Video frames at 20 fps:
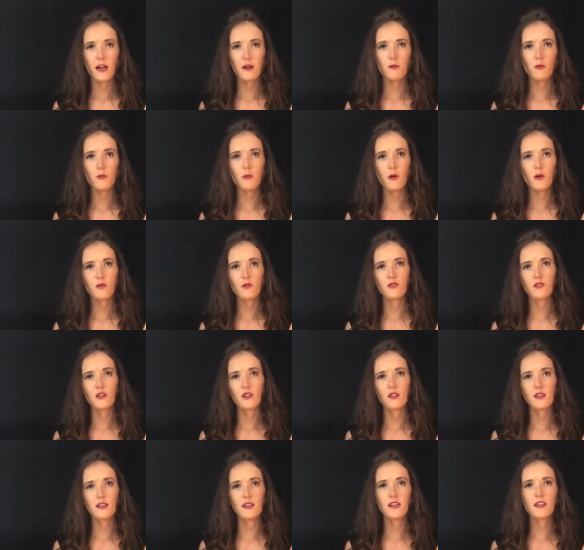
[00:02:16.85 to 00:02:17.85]
I will post
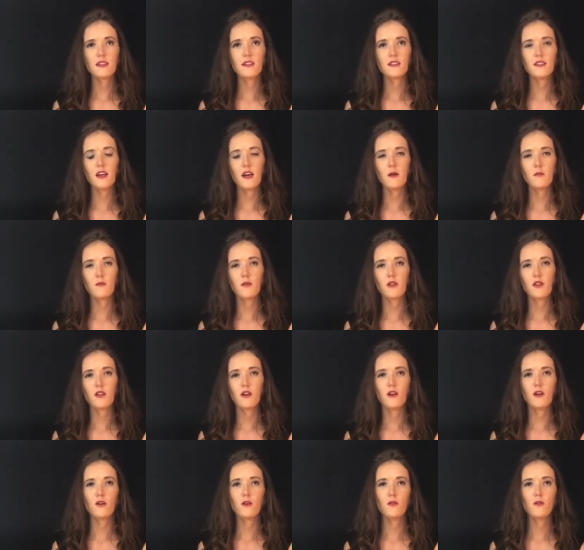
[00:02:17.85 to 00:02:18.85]
a link down
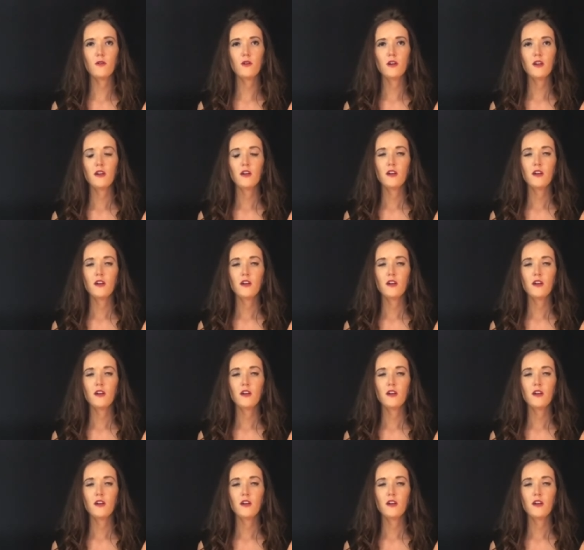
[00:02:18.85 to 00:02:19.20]
below